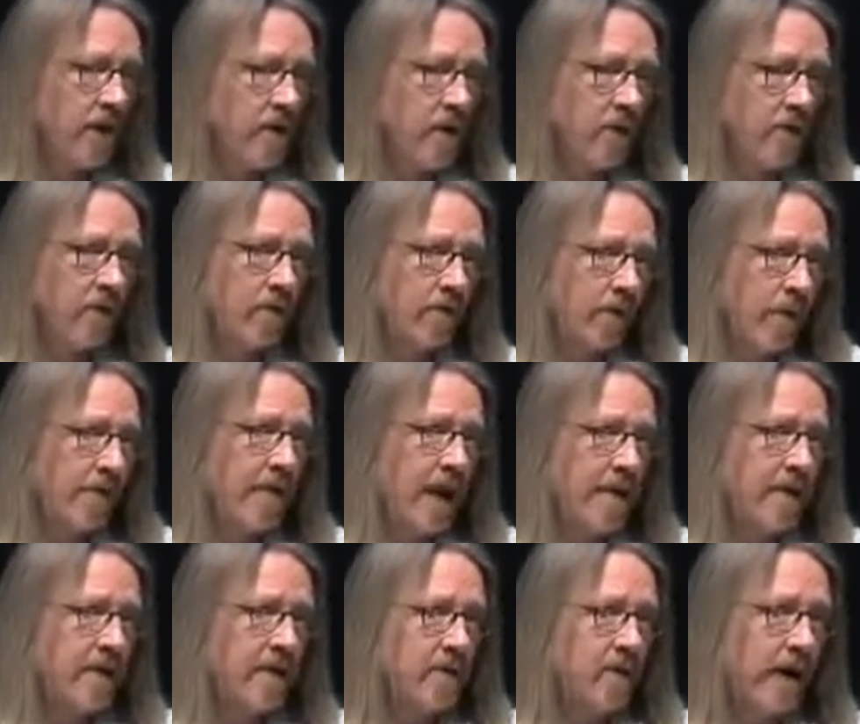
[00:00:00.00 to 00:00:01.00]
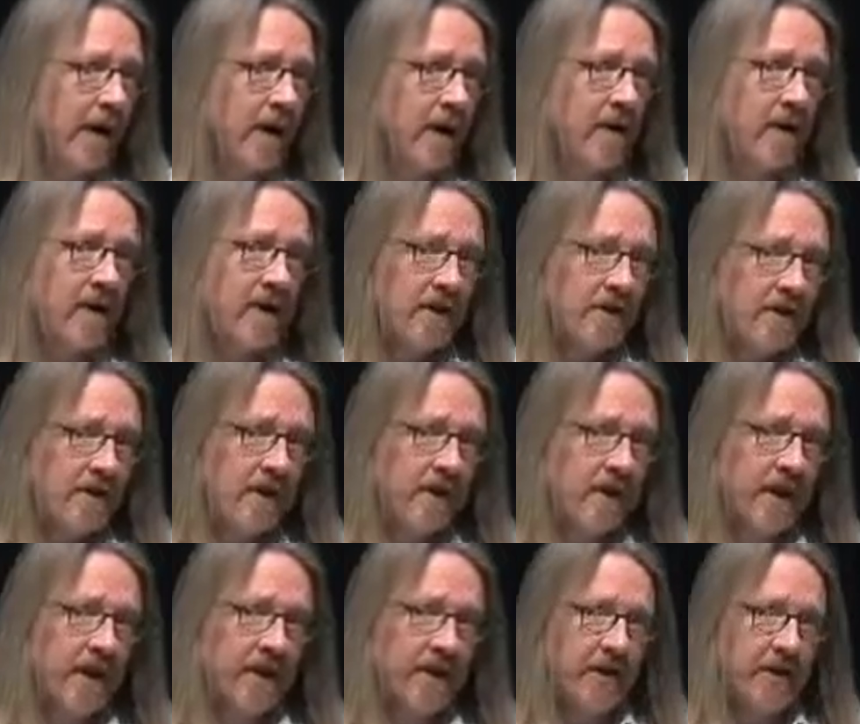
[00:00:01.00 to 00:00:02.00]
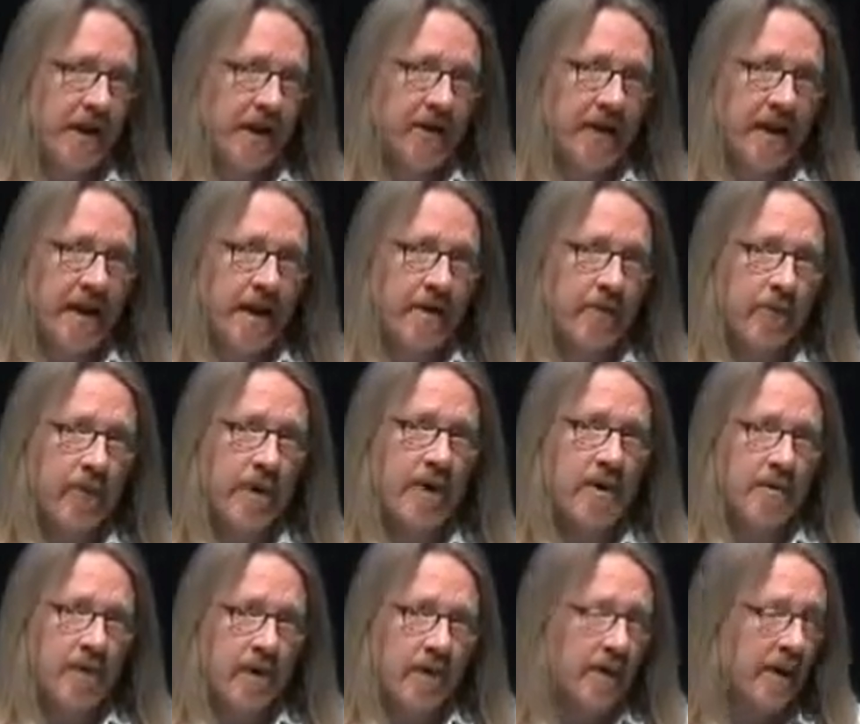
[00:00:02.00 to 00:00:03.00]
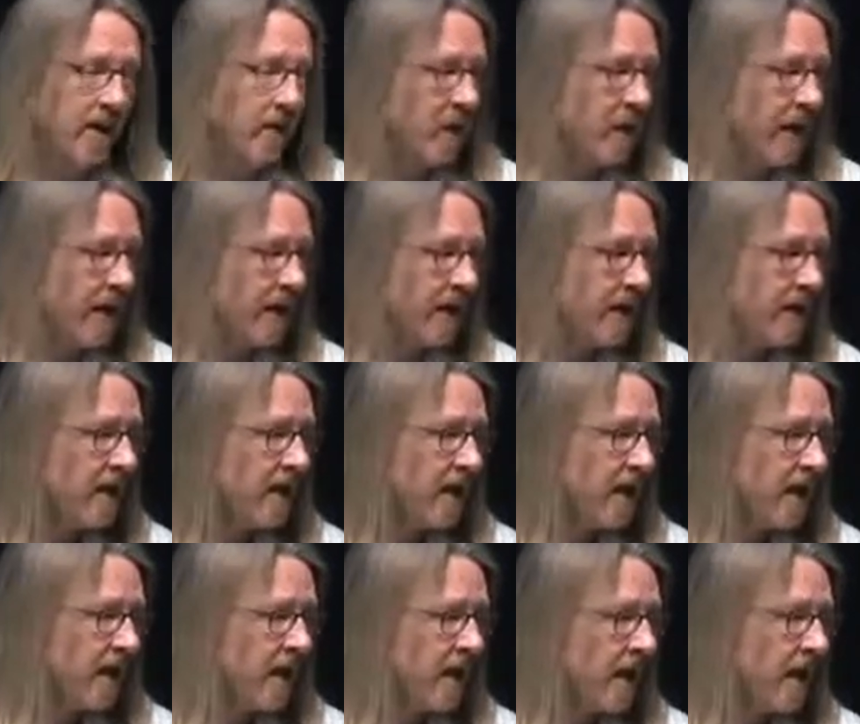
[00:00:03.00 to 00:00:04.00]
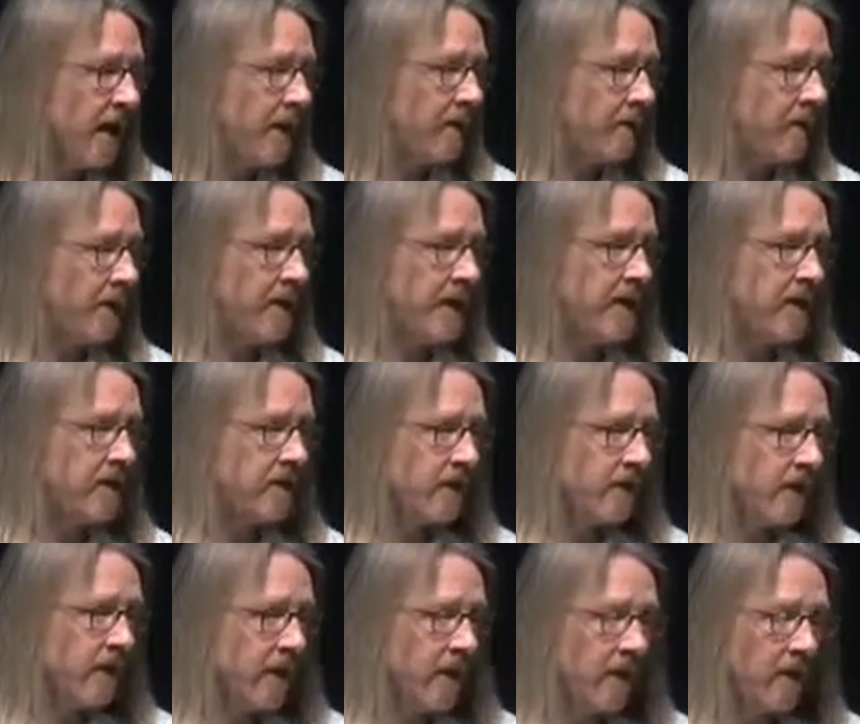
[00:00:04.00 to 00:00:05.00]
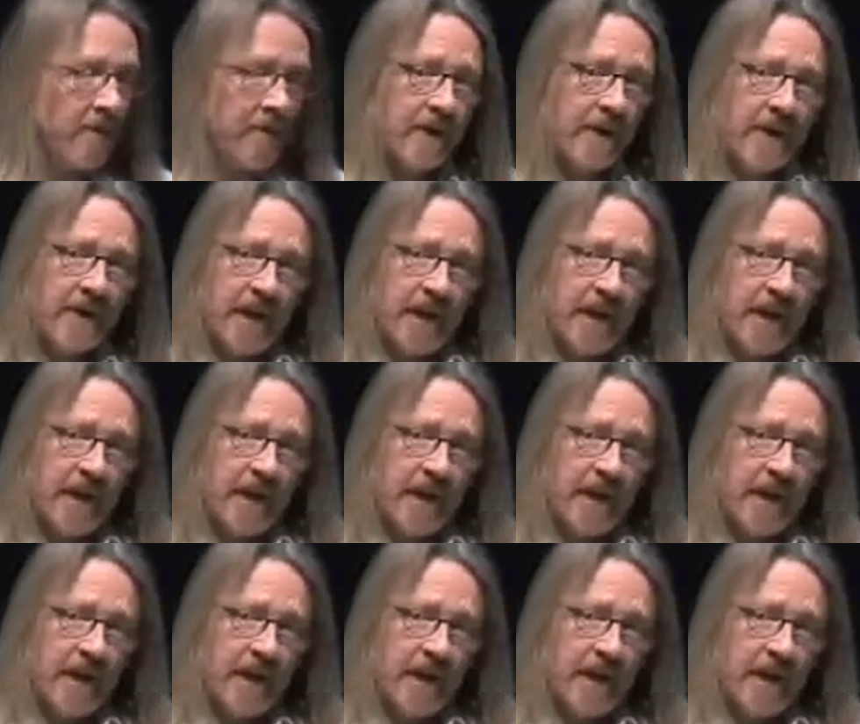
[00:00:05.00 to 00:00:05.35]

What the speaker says: We're maybe where civil engineering and bridge building was 100 years ago.